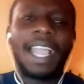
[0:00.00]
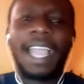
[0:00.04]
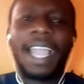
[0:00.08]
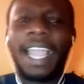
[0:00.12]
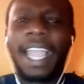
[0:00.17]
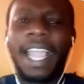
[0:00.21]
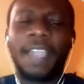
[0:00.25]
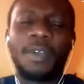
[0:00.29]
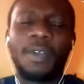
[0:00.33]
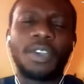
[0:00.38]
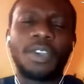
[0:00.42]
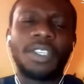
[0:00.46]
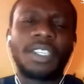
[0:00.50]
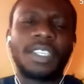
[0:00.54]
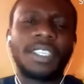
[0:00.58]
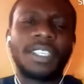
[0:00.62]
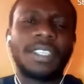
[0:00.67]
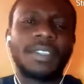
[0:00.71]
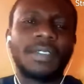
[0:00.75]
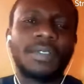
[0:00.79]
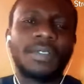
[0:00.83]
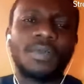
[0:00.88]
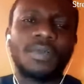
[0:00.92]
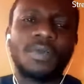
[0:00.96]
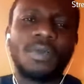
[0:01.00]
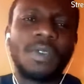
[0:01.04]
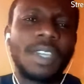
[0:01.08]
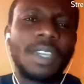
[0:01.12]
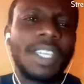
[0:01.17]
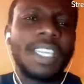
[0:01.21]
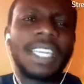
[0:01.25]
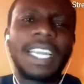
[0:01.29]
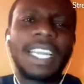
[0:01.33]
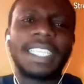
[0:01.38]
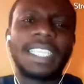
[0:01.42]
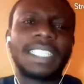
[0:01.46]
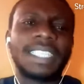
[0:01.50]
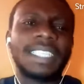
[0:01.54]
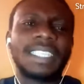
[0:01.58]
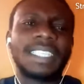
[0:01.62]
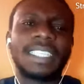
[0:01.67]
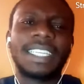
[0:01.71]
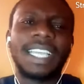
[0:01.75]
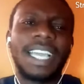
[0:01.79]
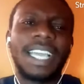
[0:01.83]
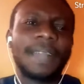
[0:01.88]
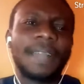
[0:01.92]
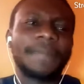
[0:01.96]
I was looking at
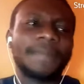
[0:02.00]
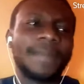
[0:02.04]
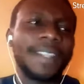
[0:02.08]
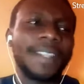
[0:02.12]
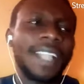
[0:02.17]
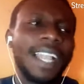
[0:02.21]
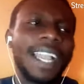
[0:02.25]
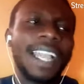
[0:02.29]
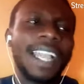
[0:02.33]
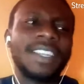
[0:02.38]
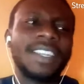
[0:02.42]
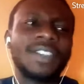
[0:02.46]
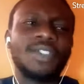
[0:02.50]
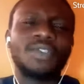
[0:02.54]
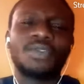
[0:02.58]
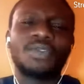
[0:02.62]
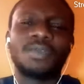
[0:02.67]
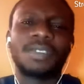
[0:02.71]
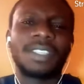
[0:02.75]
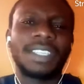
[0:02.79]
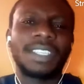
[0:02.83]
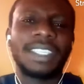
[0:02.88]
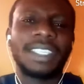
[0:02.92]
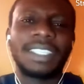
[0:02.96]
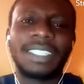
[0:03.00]
it that I need to